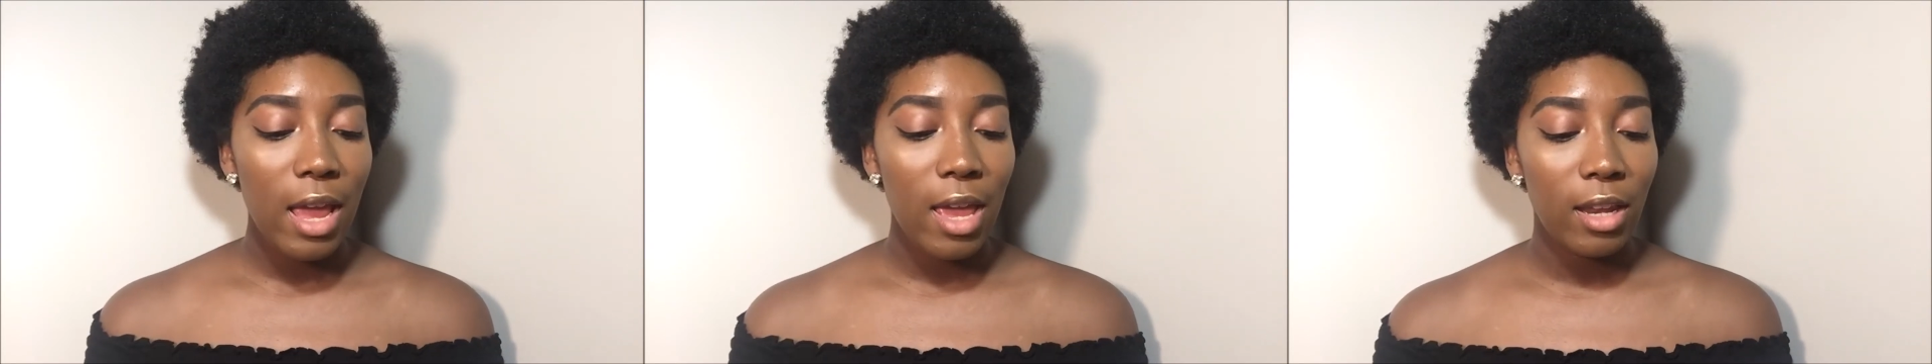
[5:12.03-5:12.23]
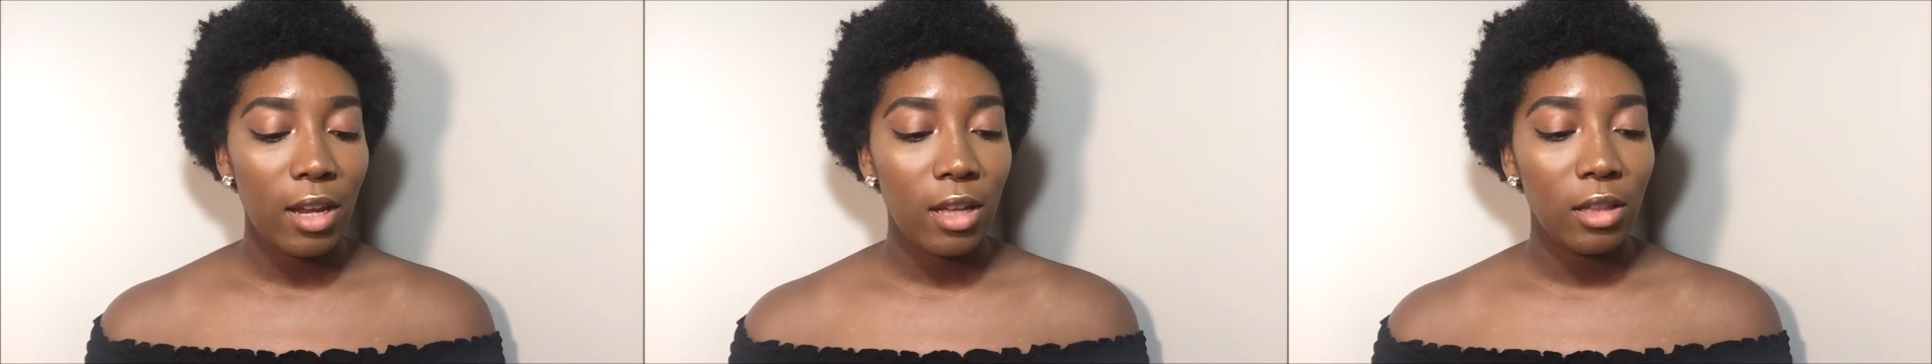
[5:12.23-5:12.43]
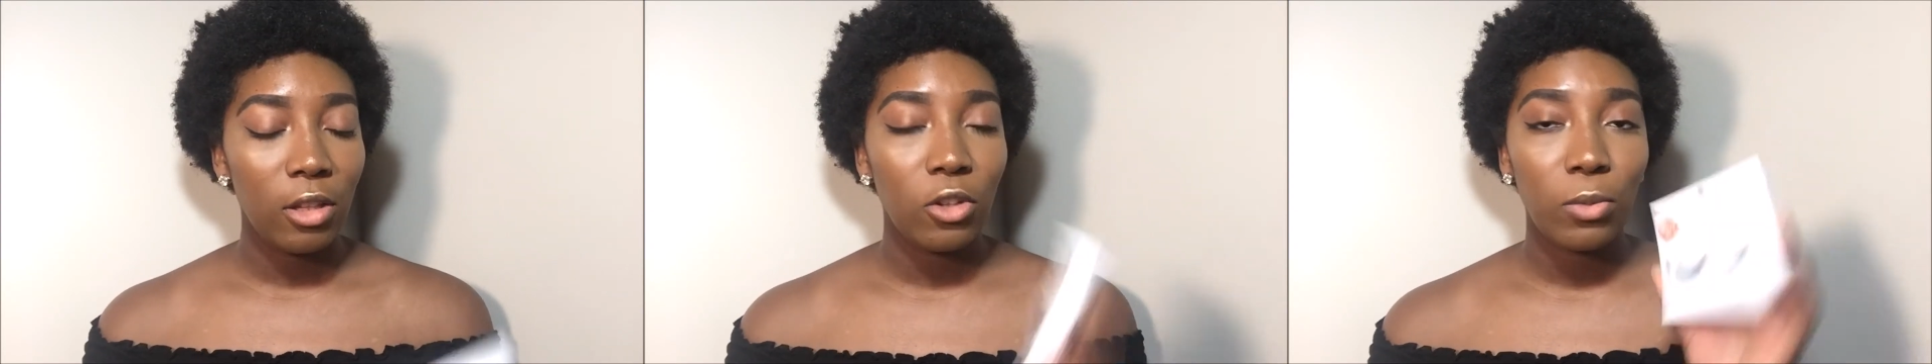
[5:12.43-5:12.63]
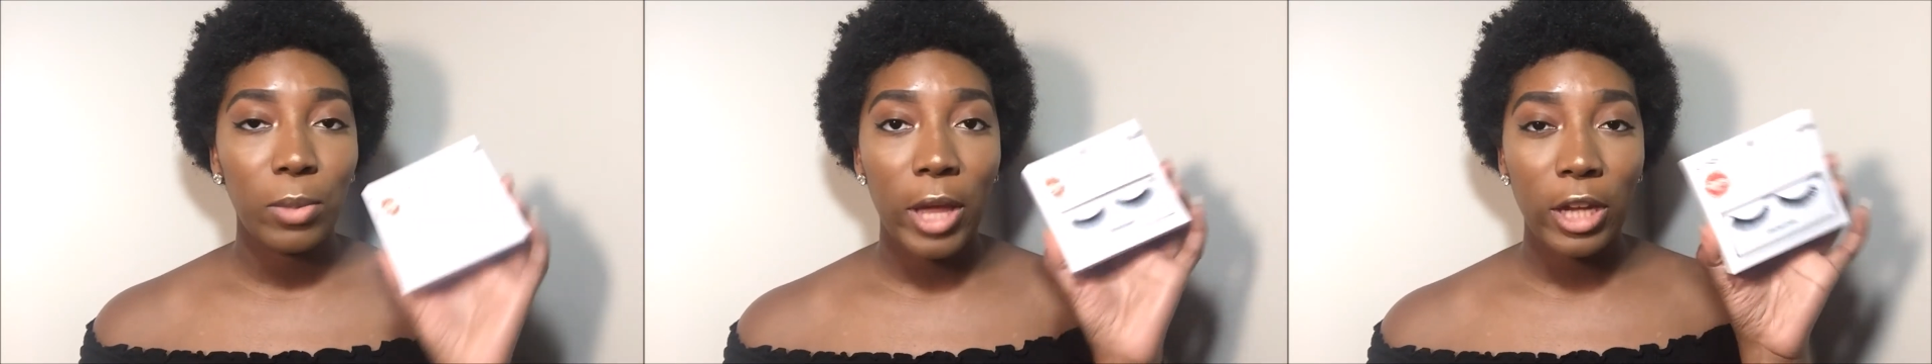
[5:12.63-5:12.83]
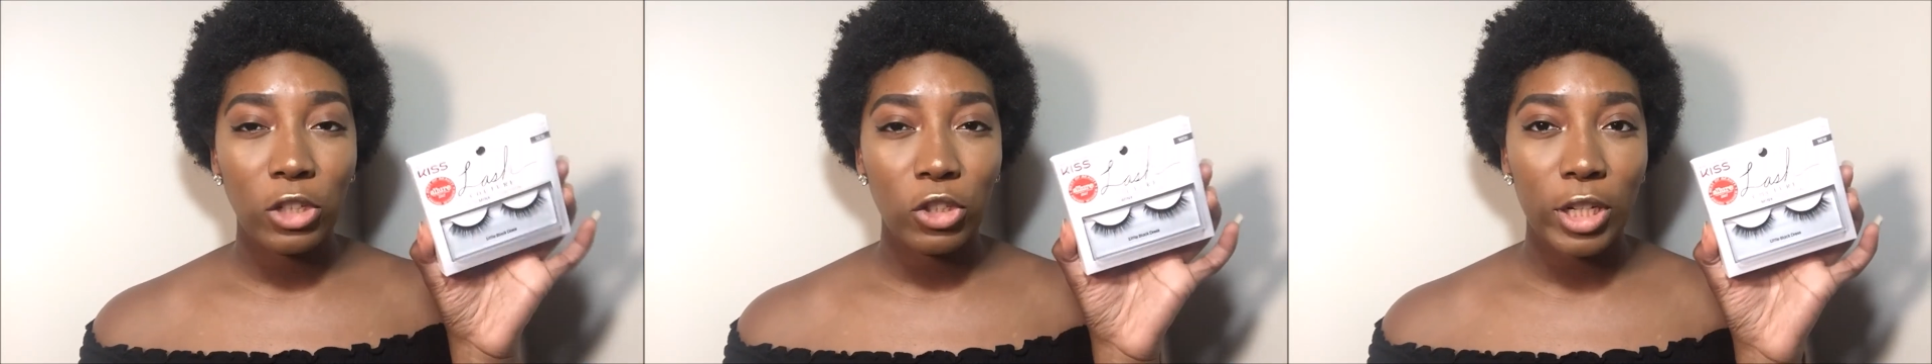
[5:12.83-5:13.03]
and a Little
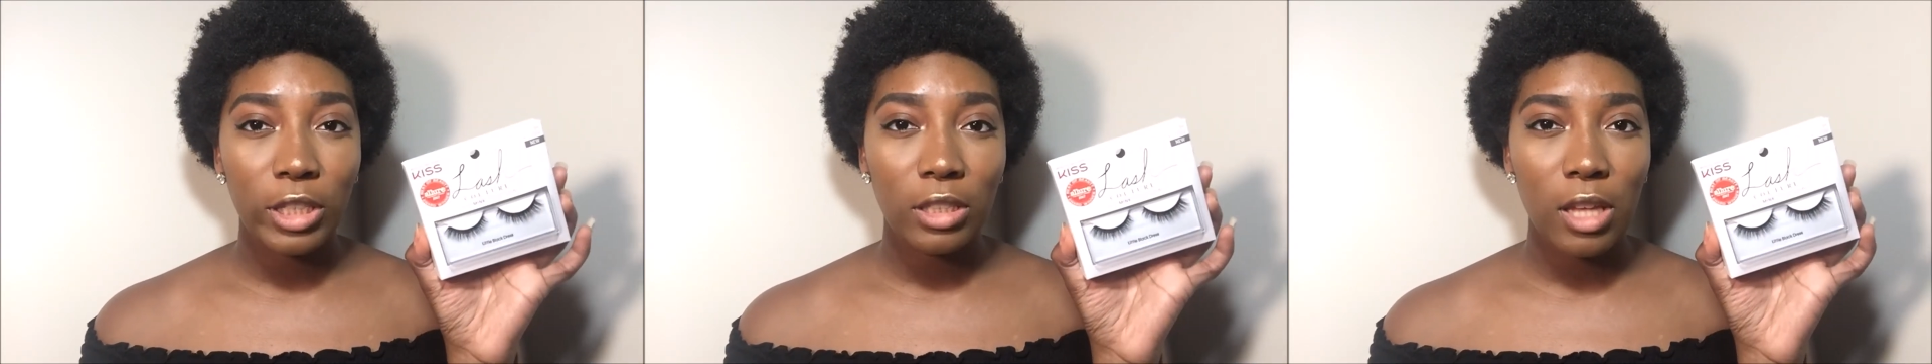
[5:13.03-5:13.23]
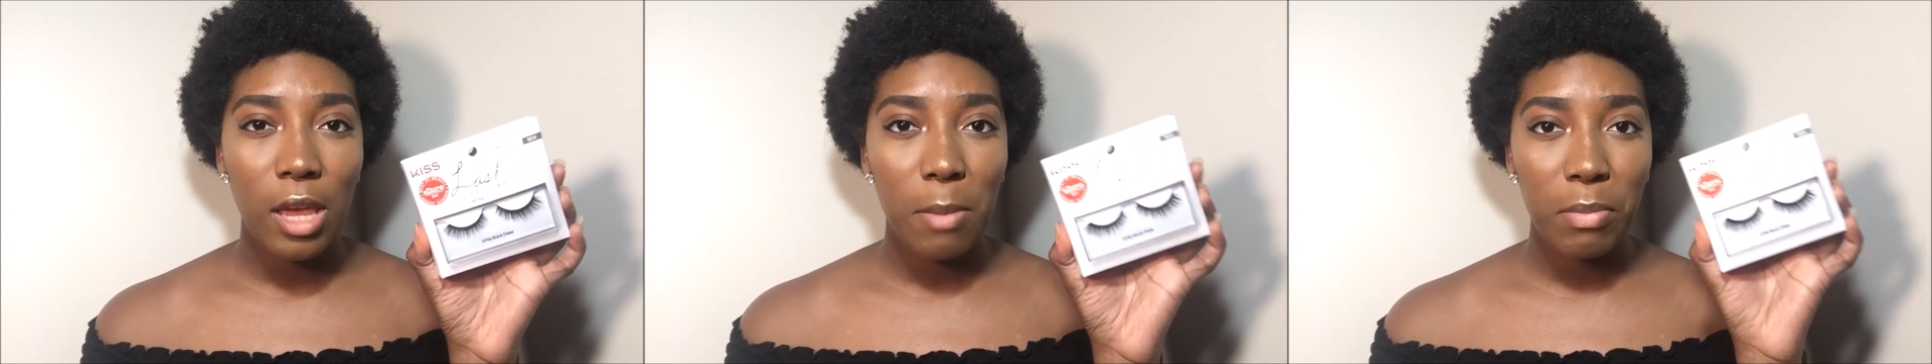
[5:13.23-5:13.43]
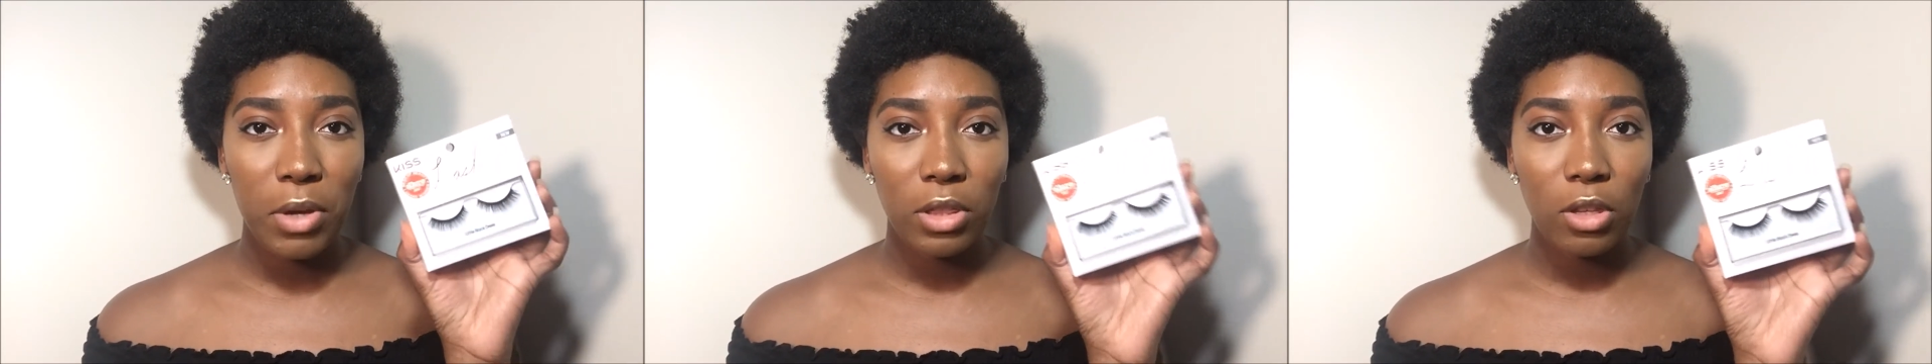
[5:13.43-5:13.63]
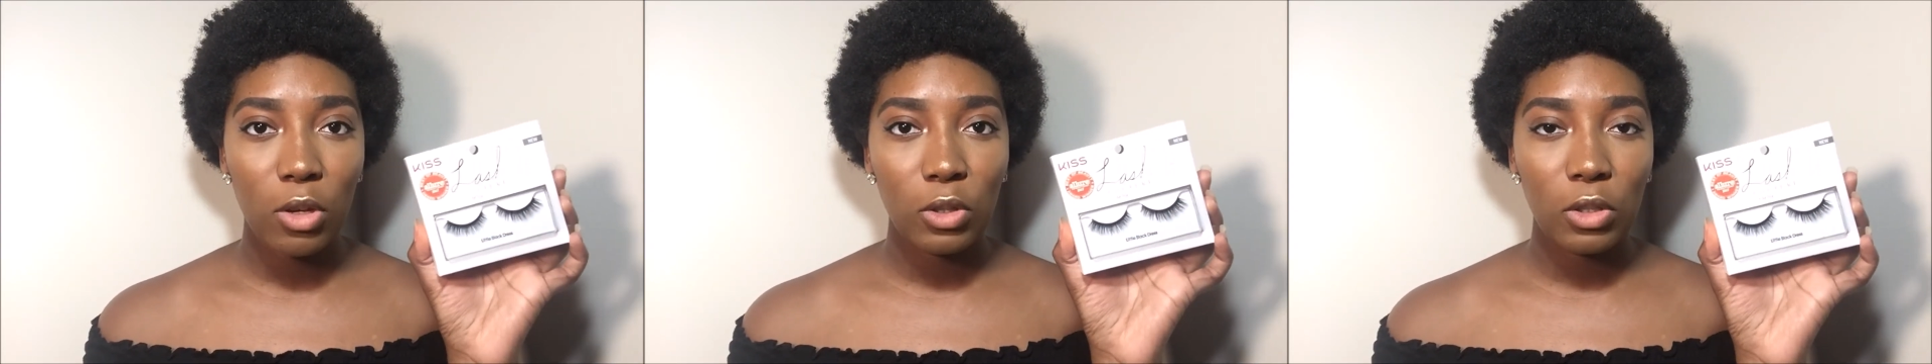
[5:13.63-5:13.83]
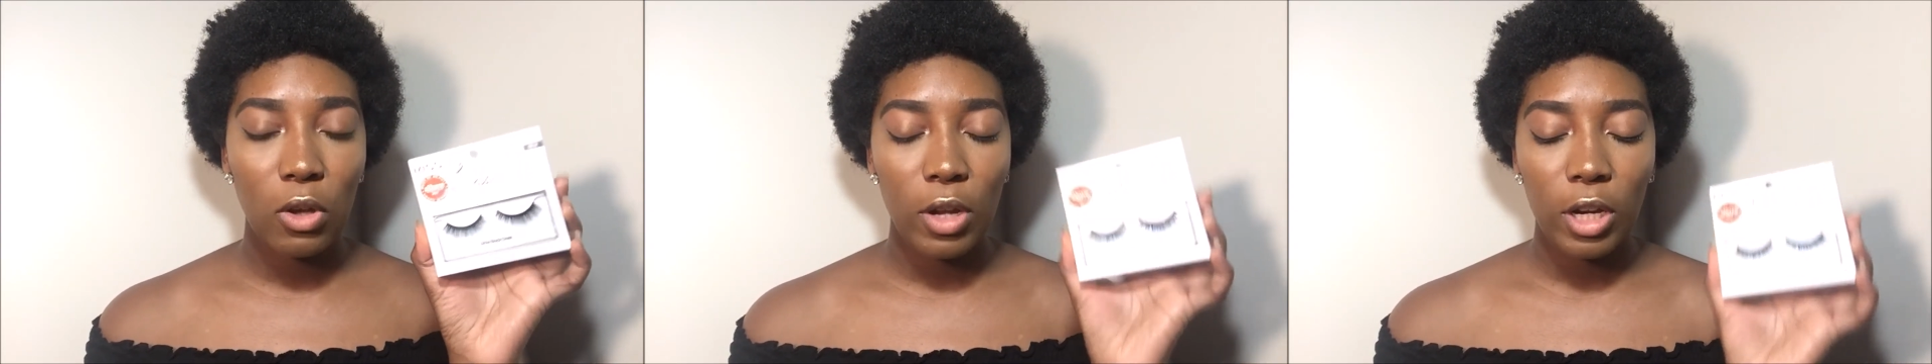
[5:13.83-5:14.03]
Black Dress and put
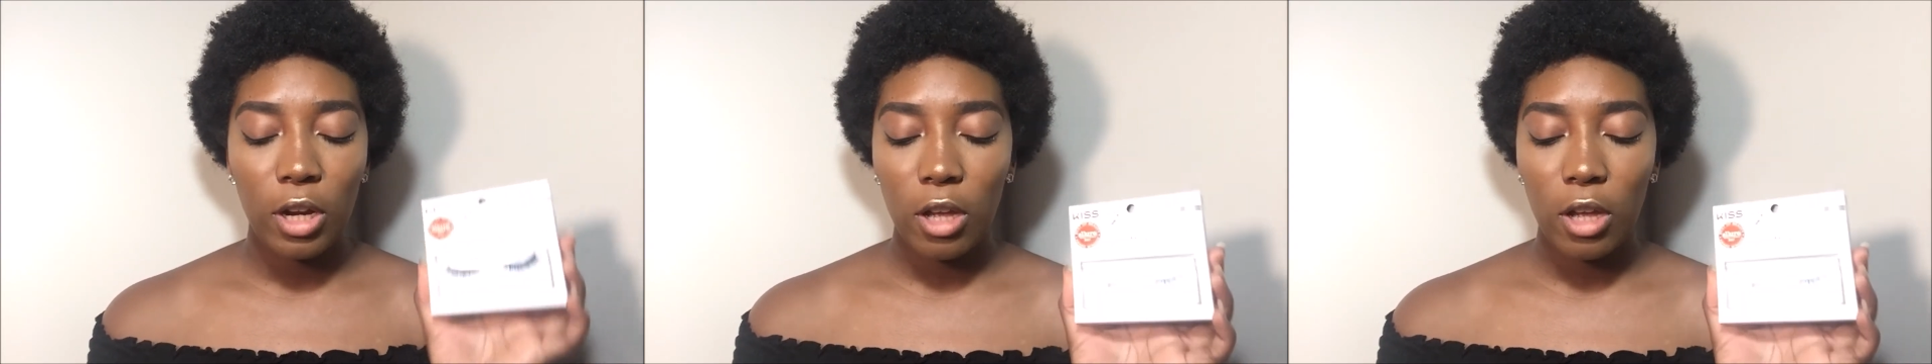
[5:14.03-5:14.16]
those on,